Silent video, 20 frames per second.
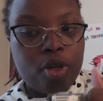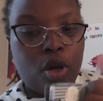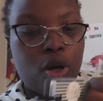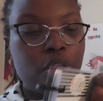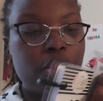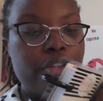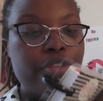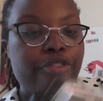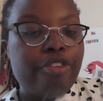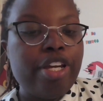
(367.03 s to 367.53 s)

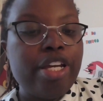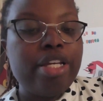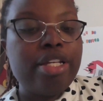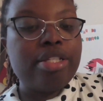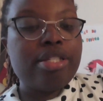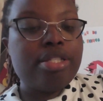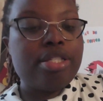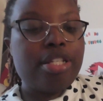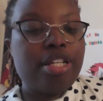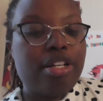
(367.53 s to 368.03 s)
on the
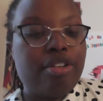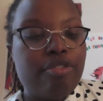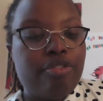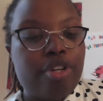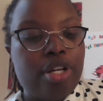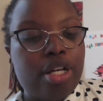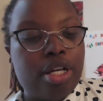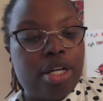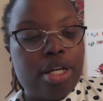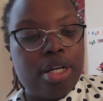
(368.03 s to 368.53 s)
face
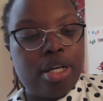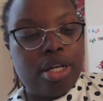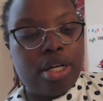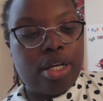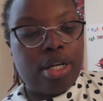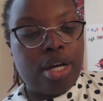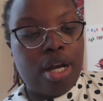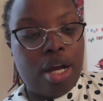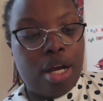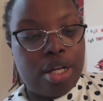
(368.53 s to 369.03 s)

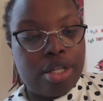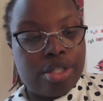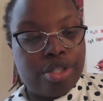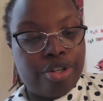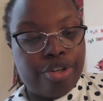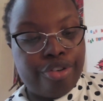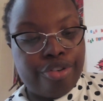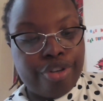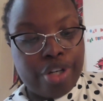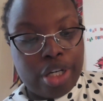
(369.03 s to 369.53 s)
of God's
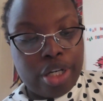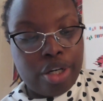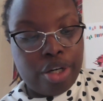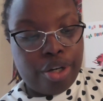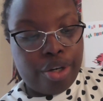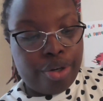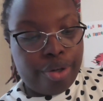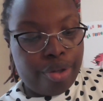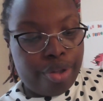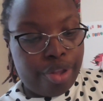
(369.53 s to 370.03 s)
green
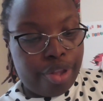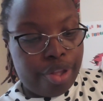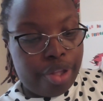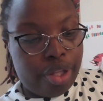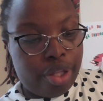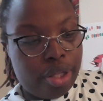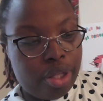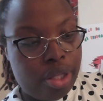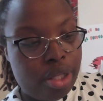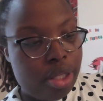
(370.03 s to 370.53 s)

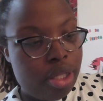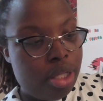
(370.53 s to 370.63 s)
earth.